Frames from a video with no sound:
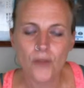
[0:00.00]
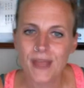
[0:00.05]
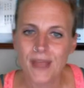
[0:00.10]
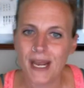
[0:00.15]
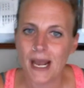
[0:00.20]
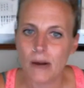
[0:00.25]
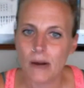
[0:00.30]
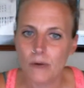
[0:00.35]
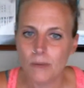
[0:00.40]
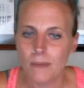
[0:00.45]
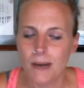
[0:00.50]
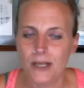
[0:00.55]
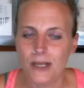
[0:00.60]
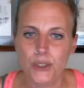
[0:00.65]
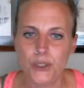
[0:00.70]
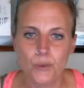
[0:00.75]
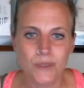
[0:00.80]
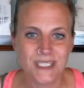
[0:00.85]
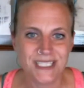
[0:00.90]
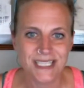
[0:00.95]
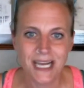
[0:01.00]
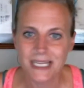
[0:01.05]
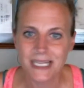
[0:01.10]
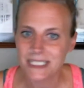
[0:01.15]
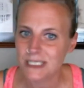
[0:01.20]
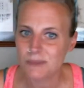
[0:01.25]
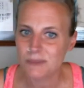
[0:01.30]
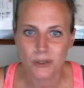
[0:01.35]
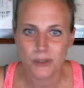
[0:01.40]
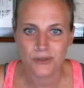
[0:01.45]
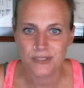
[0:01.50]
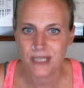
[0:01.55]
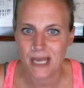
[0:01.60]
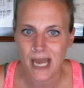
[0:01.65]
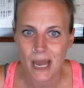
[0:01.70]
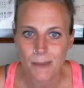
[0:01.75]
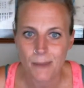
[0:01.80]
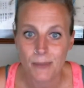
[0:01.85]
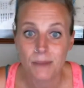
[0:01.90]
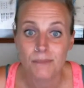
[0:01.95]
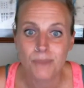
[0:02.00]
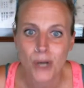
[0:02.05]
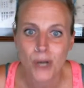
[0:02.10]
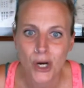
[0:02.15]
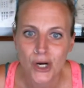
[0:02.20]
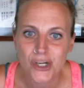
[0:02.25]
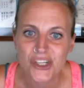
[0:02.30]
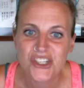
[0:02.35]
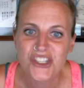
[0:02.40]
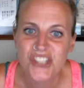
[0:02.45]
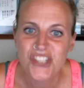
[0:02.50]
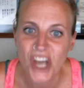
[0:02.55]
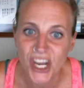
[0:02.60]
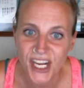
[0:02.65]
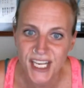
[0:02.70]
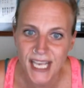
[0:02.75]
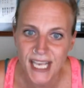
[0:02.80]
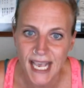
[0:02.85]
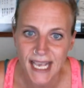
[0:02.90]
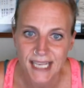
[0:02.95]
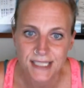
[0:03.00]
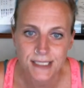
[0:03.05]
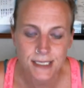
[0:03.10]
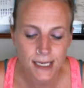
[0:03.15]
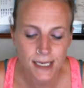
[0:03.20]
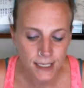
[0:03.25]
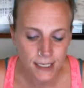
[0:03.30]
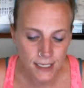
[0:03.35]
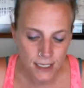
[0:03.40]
that I remind you was not supposed to happen per Dunnacant.